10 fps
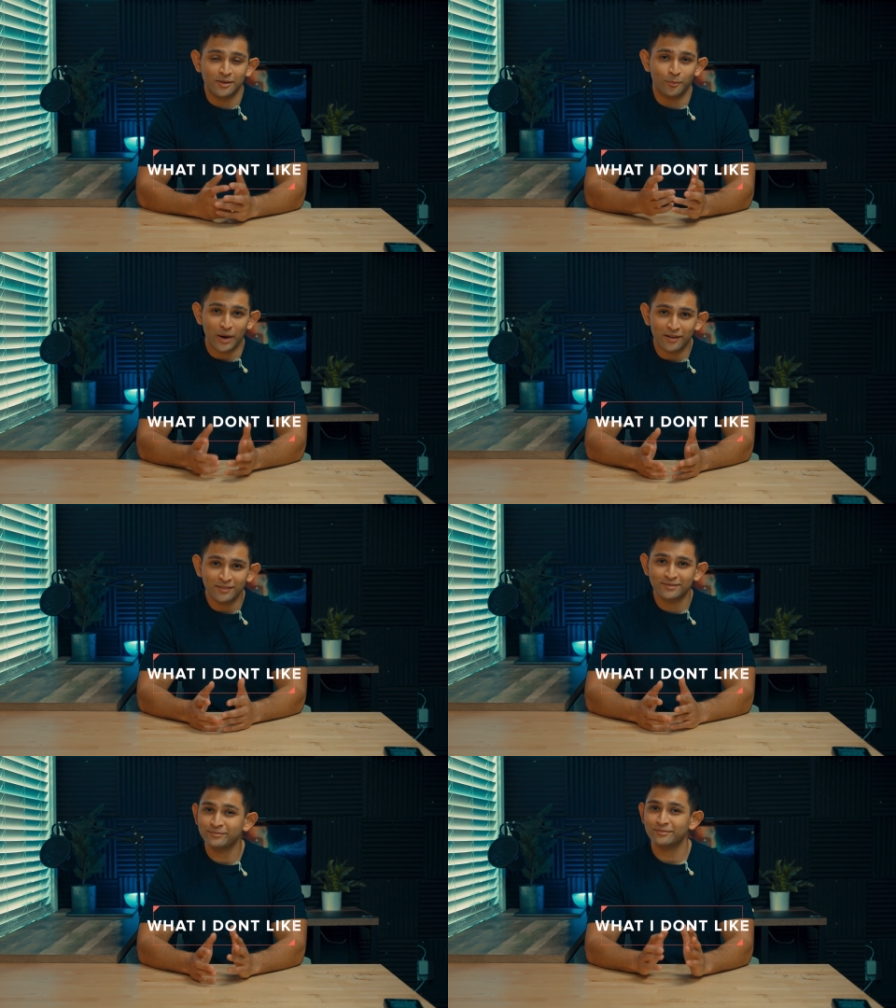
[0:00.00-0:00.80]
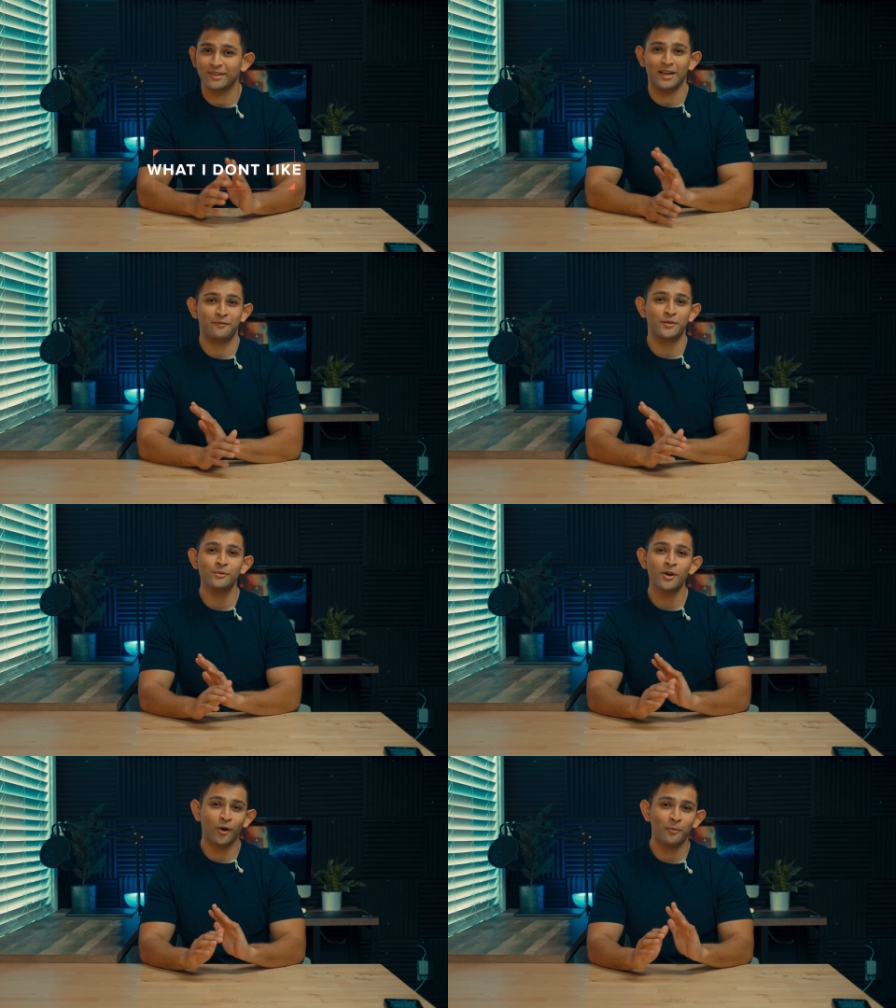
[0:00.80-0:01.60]
Well, if
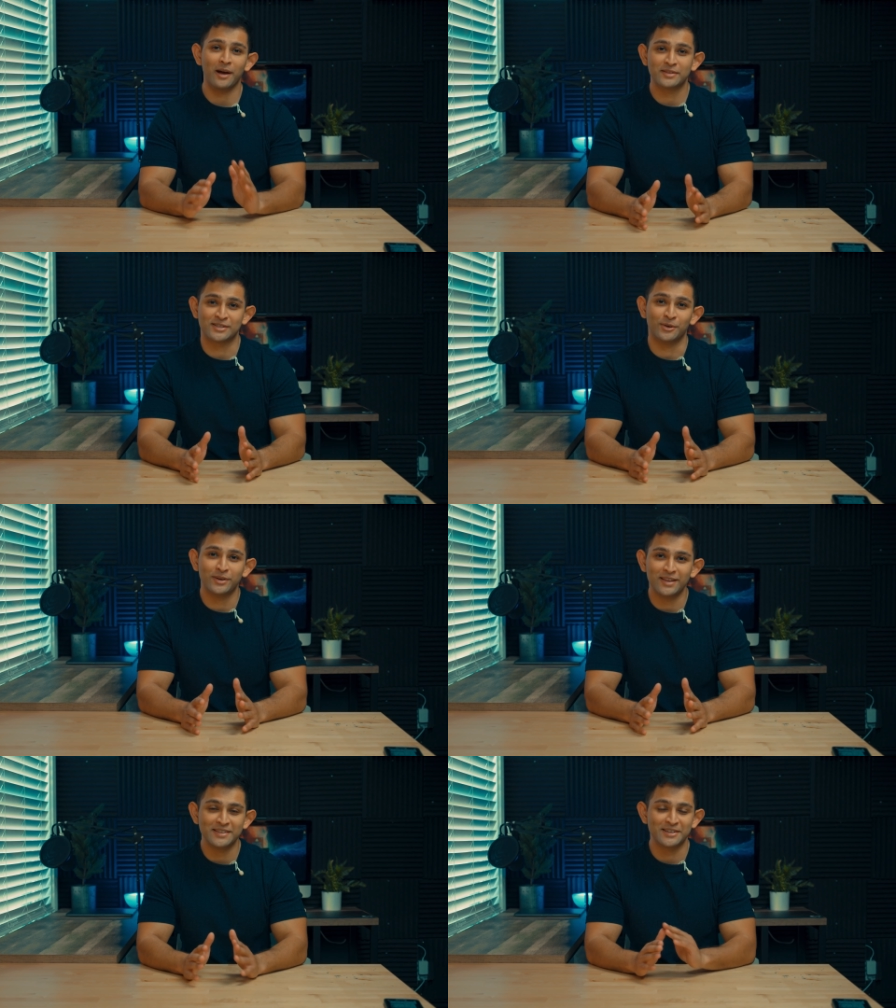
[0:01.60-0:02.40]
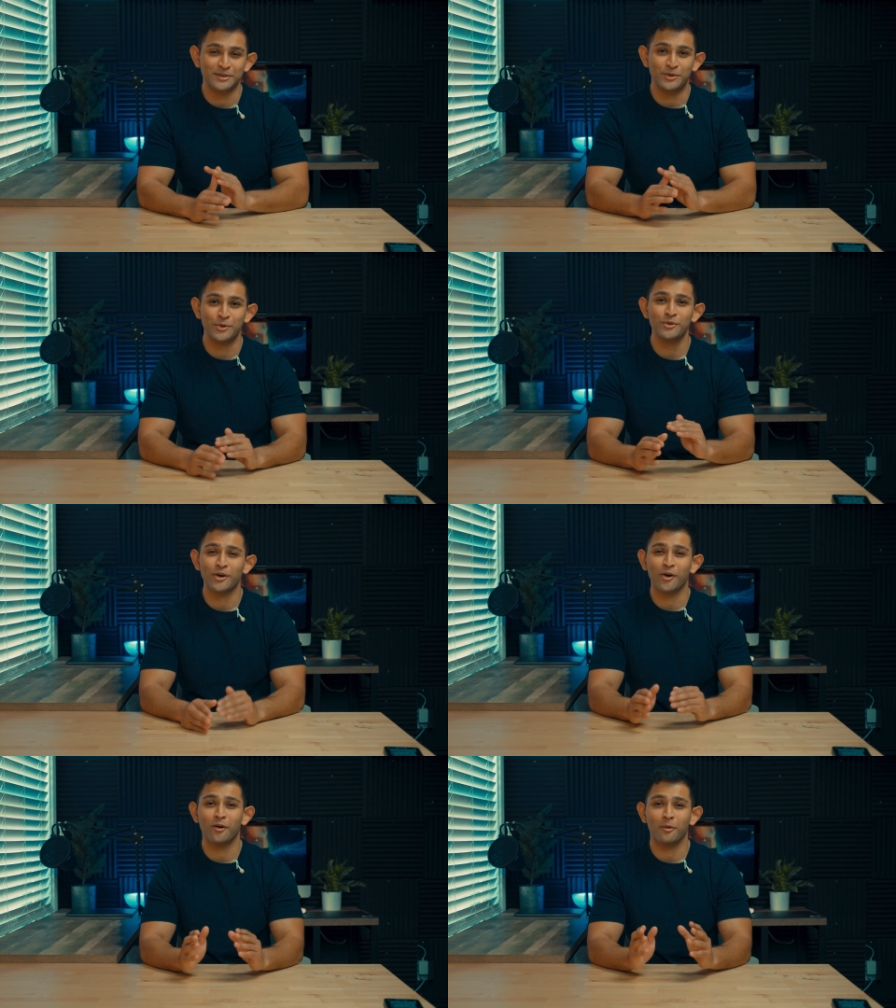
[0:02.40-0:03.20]
you know about Sony's, you
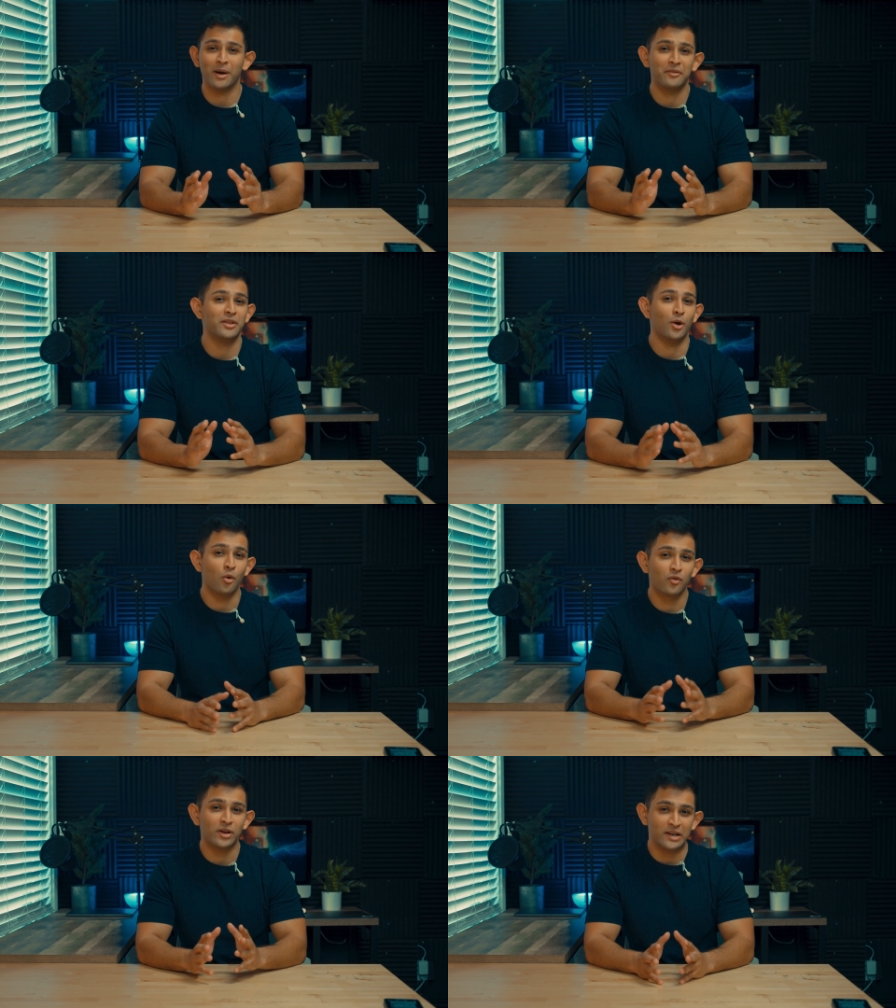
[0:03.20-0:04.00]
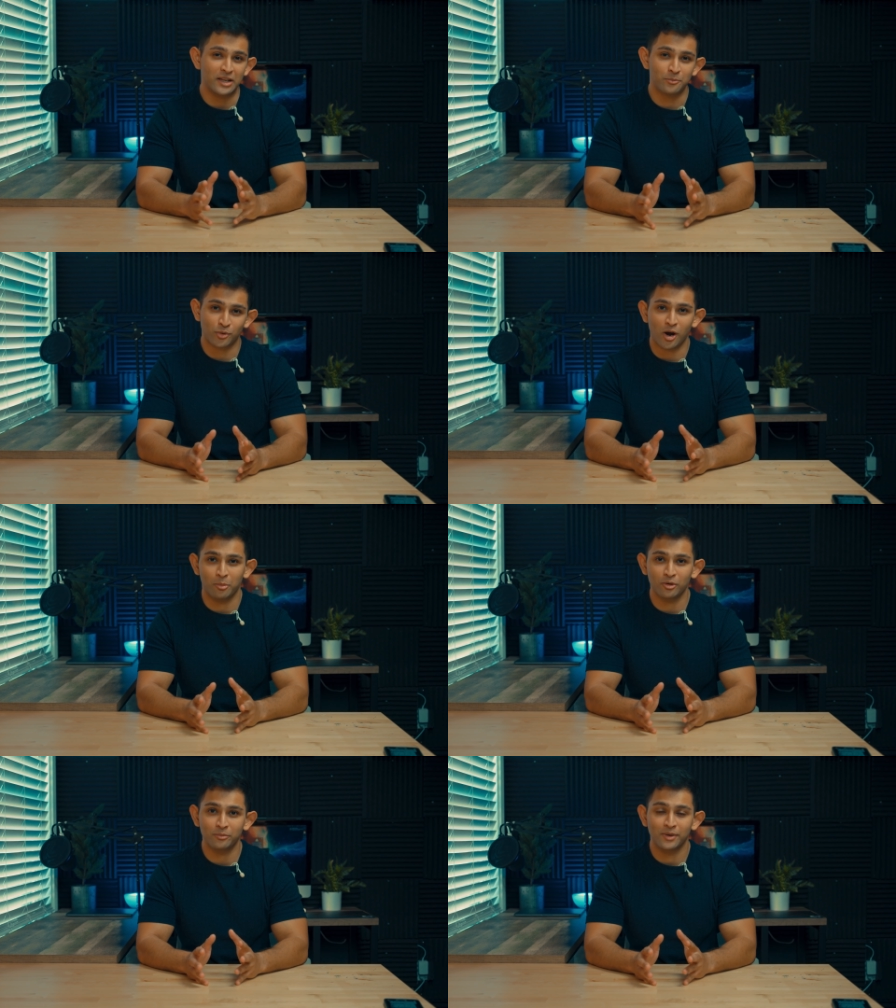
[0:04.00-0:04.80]
know about the overheating
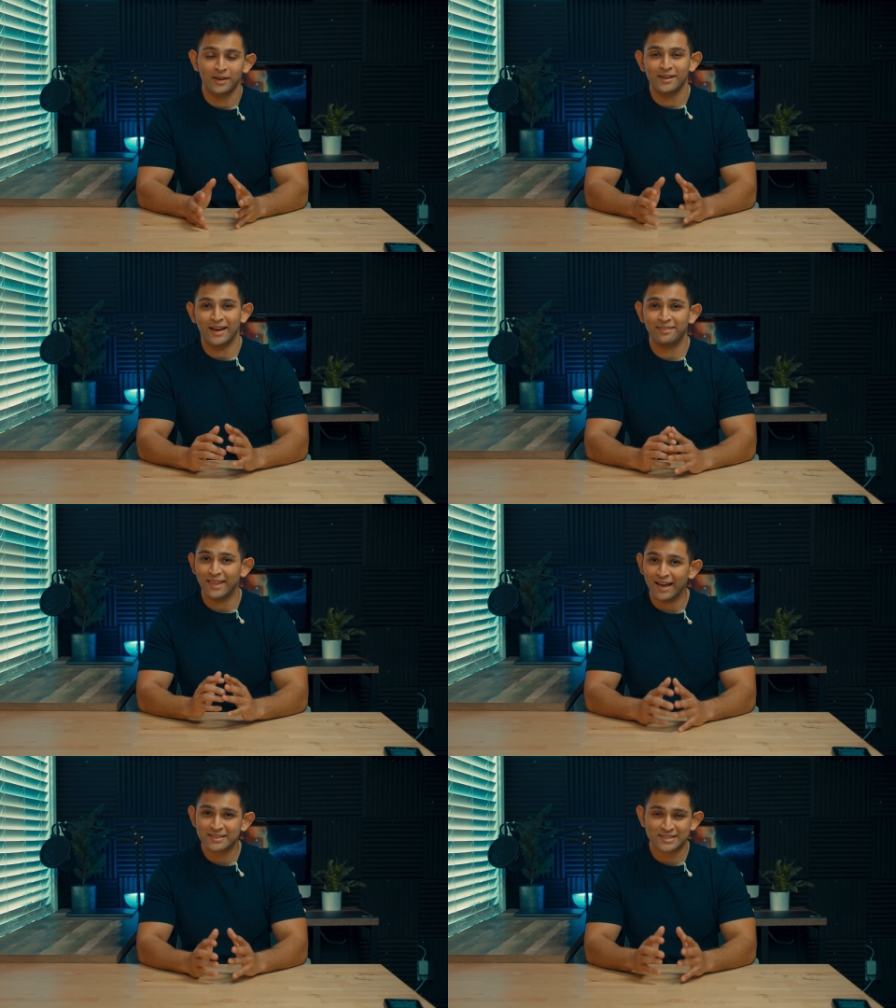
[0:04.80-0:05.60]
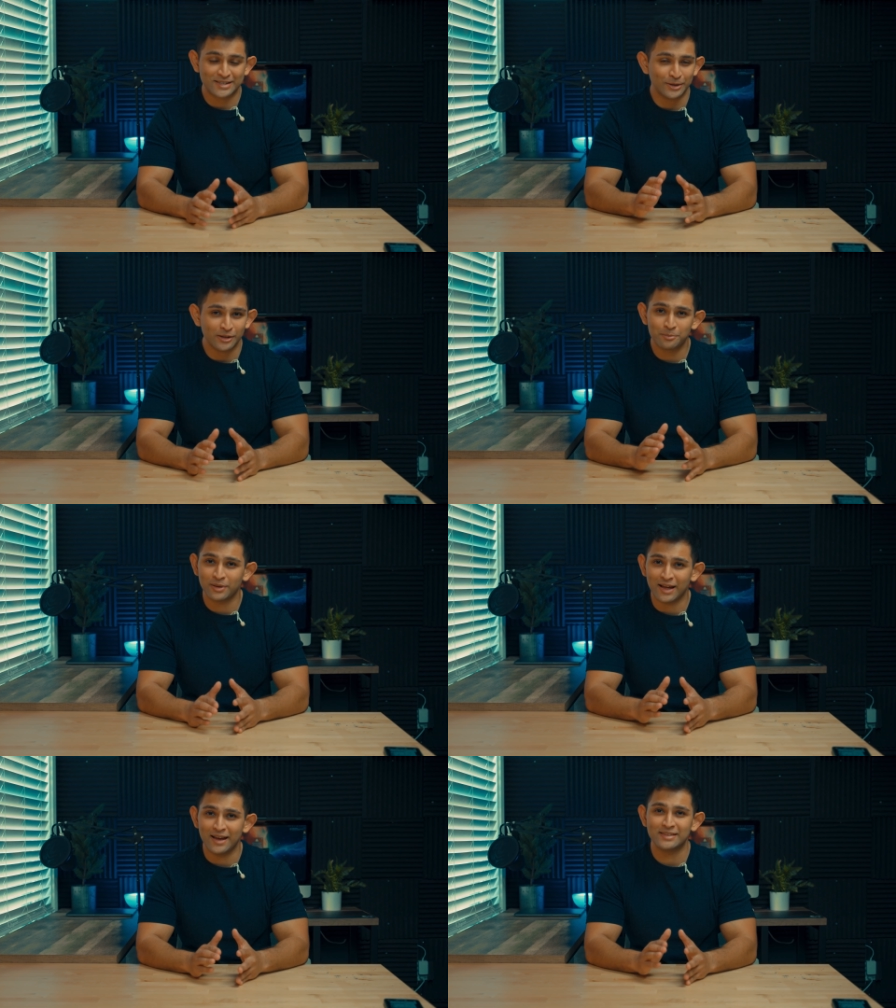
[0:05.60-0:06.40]
problem, and that still
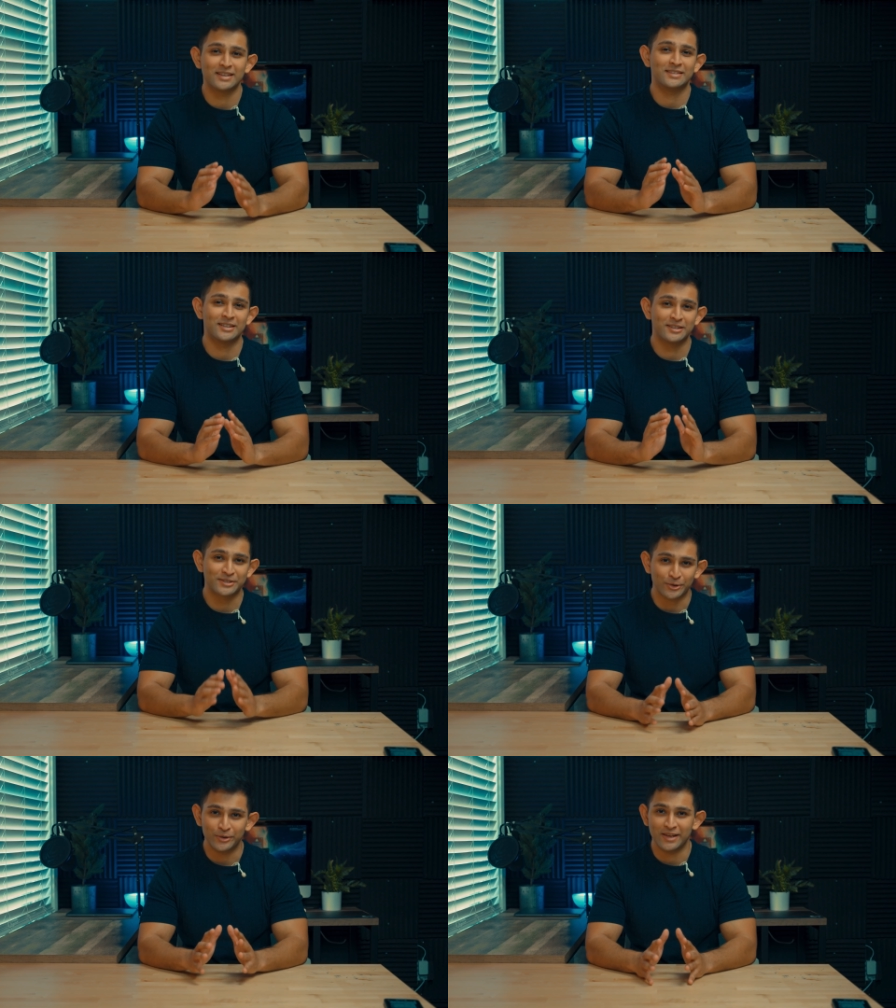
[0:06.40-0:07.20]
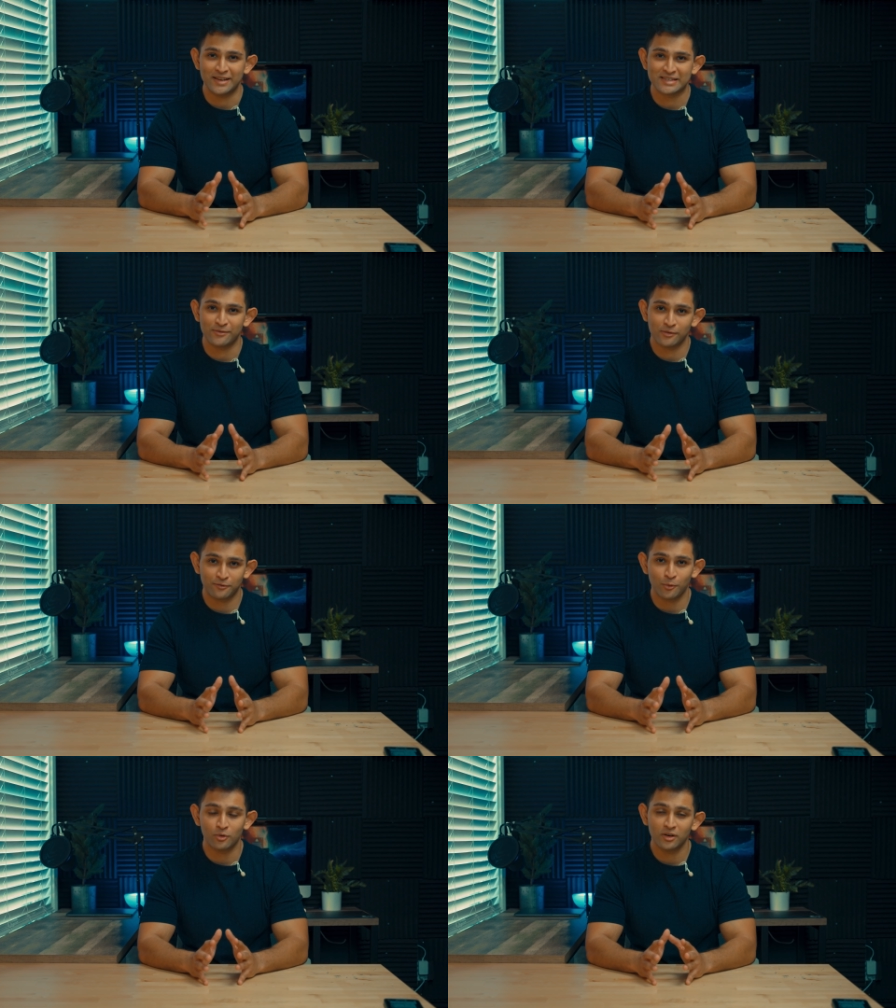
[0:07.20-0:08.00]
applies to the Sony A7
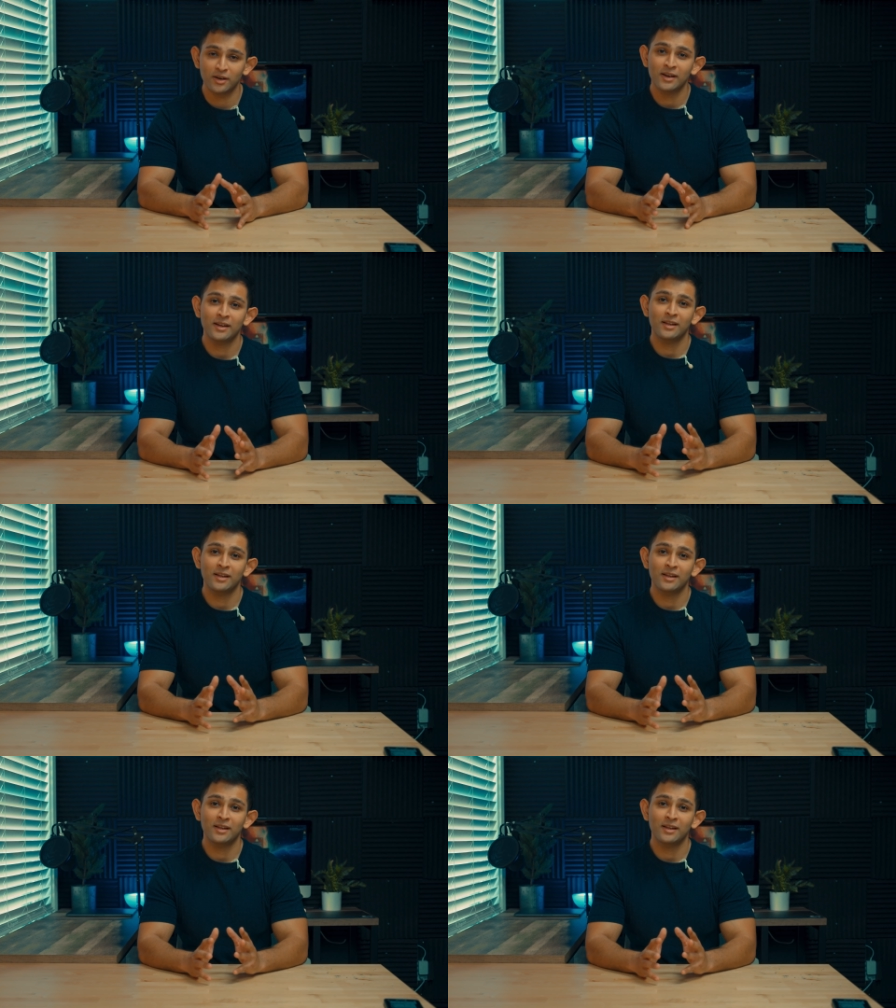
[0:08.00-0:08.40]
IV.